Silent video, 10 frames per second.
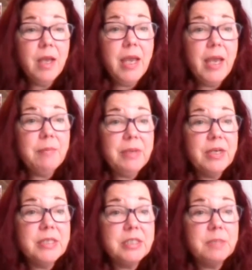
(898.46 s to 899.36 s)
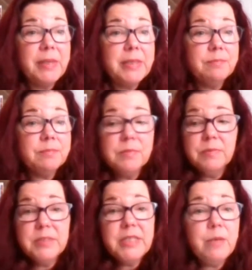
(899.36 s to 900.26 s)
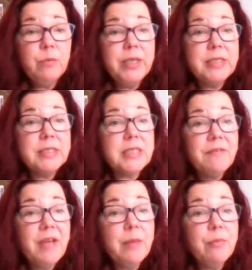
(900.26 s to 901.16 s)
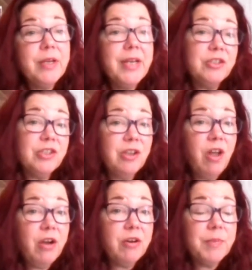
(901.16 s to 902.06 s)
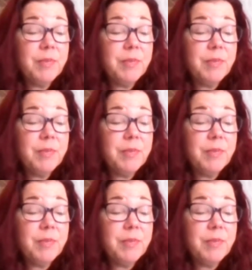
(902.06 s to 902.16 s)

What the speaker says: And because it's been 10 weeks since I've had bread, and actually longer